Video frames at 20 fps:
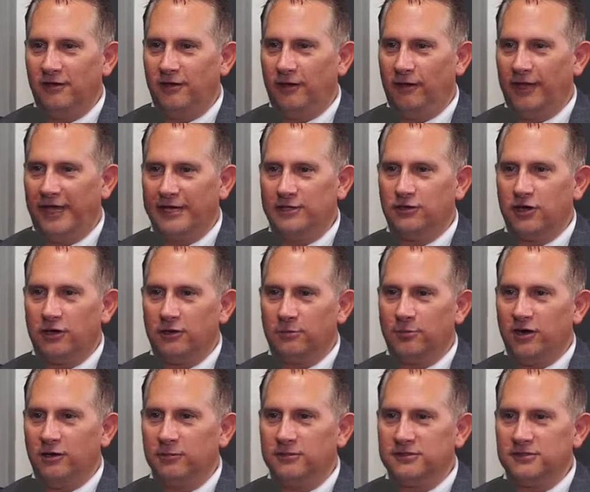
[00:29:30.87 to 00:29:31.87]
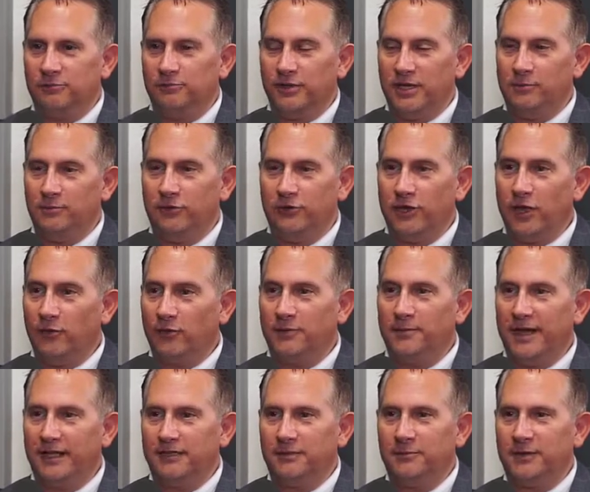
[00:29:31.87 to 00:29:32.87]
all HR departments and people
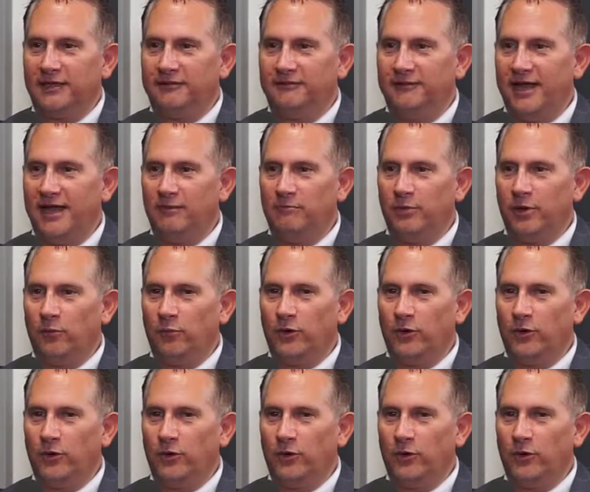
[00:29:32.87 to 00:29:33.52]
know about the Big Five.